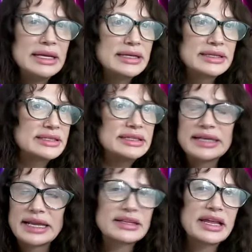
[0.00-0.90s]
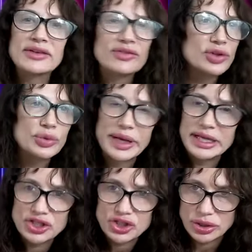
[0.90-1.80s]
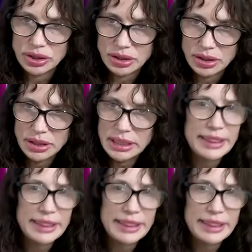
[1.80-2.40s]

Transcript: is seen as influential.